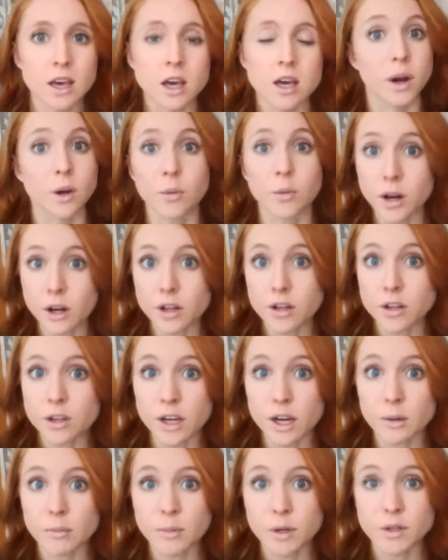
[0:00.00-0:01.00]
I want to look
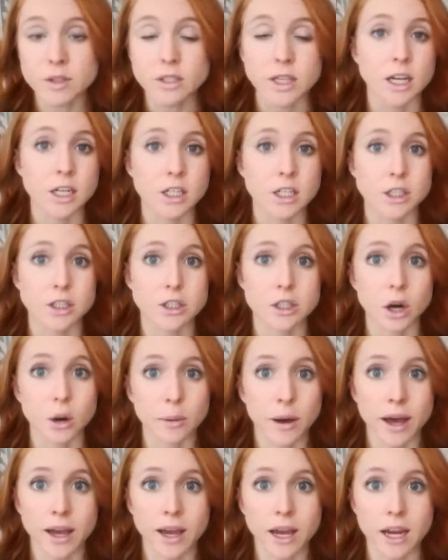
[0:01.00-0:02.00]
up notes, I just go
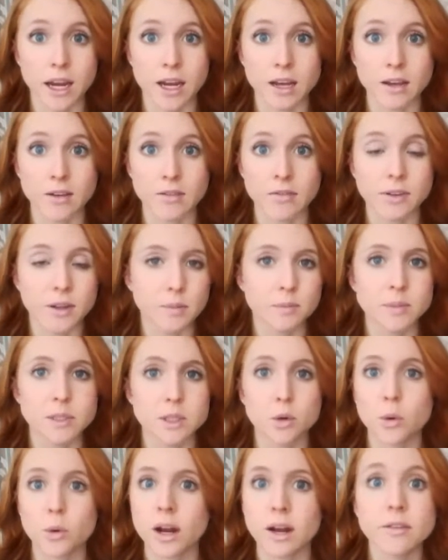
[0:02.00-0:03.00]
back and I flip
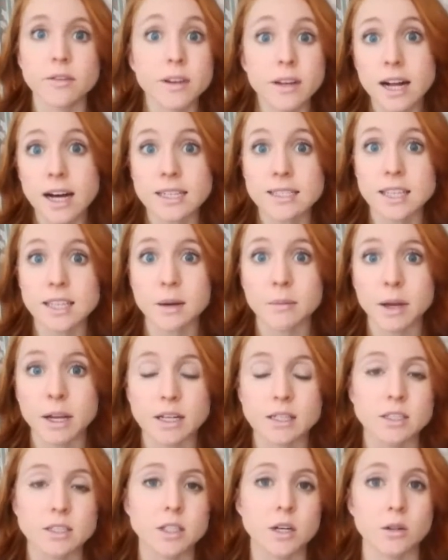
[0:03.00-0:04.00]
to whatever class I'm
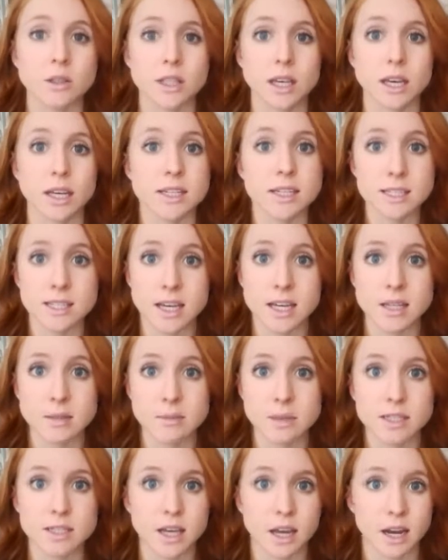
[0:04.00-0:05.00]
in, so say it's
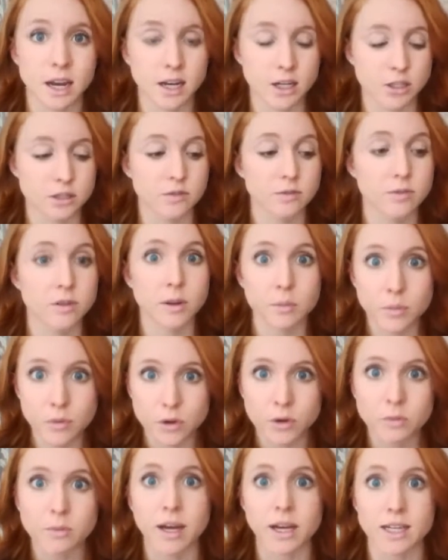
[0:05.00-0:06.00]
assessments, and I just flip
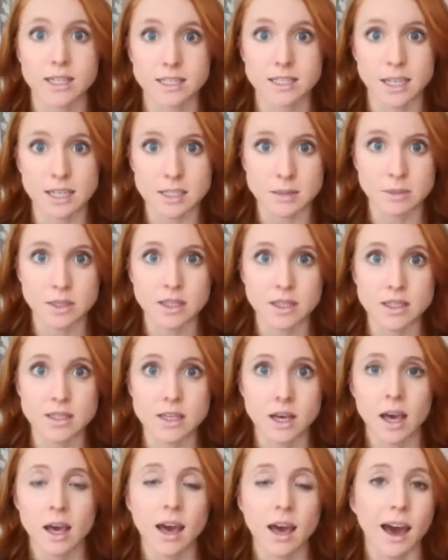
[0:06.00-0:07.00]
through my assessments.
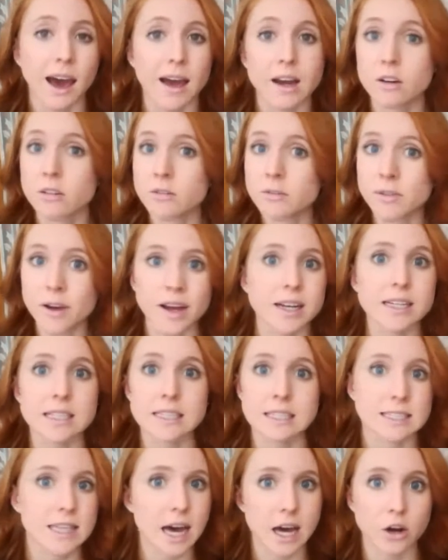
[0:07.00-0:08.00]
I don't find it's
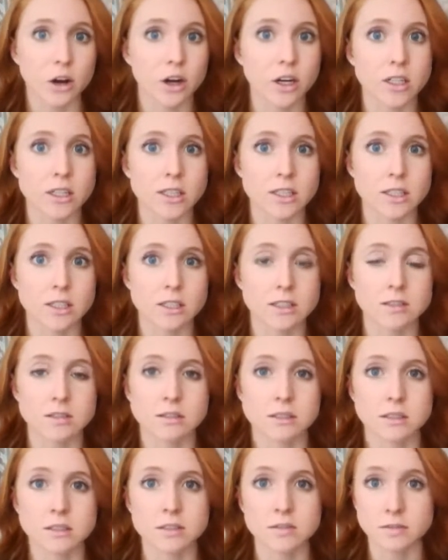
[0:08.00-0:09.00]
that hard
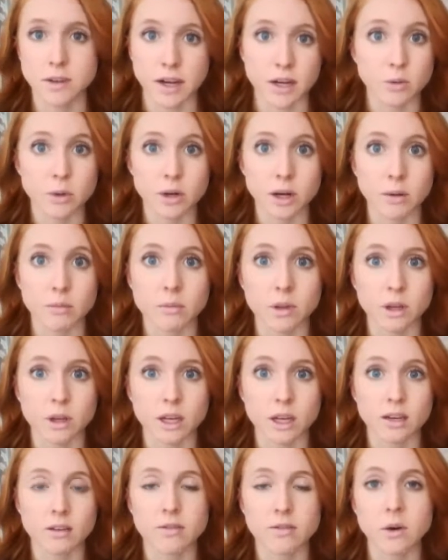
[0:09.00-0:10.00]
to find what I'm
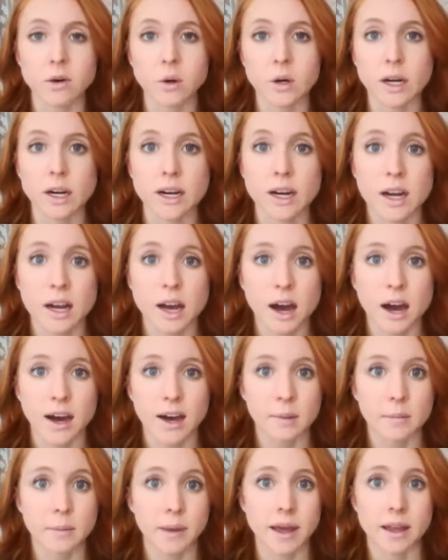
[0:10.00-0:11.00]
looking for,
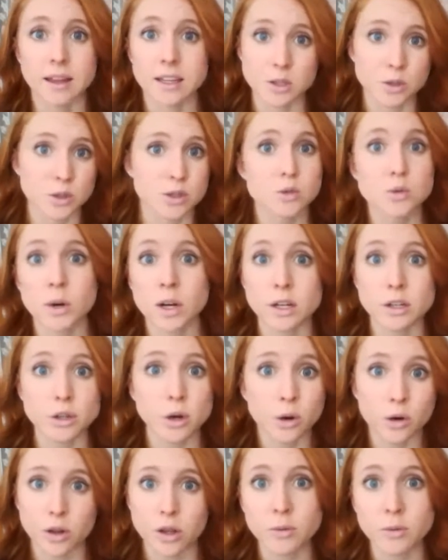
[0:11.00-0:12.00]
and this is what
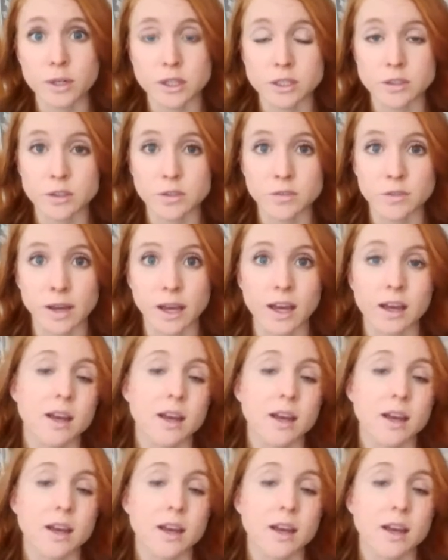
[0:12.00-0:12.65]
totally works for me.